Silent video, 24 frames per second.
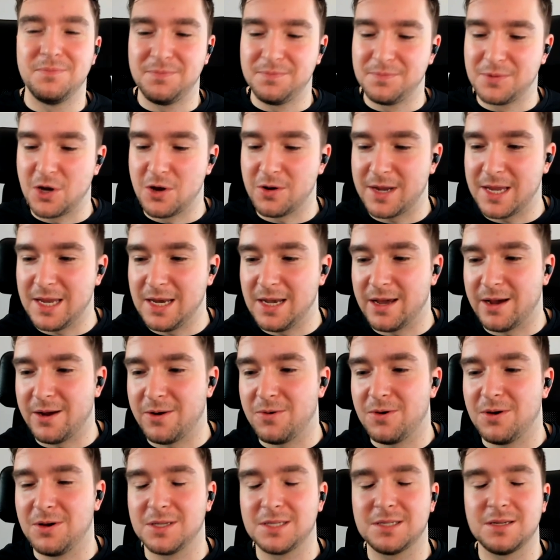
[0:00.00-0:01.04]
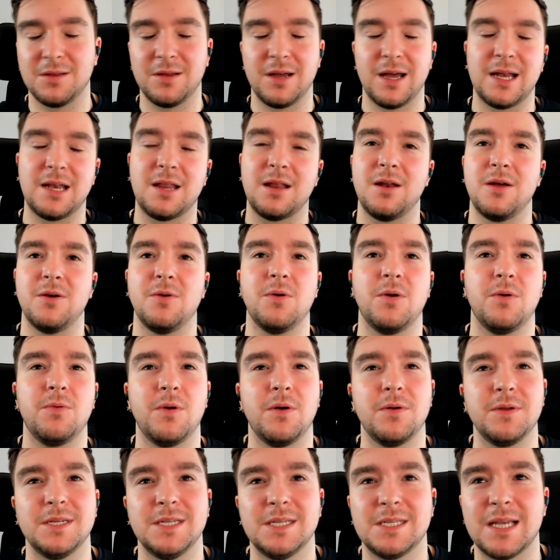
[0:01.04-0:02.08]
cookie dough was. I don't know what,
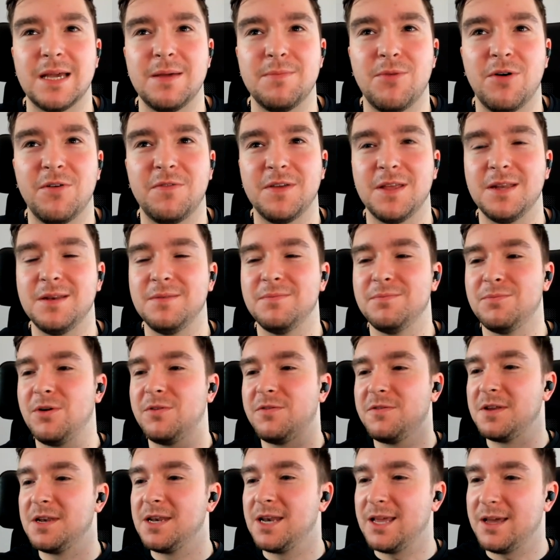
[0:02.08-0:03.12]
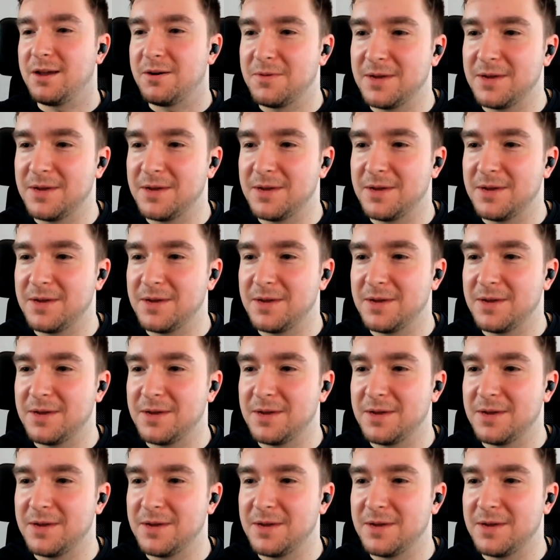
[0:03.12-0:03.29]
what you say, muffin, muffin dough Cupcakes.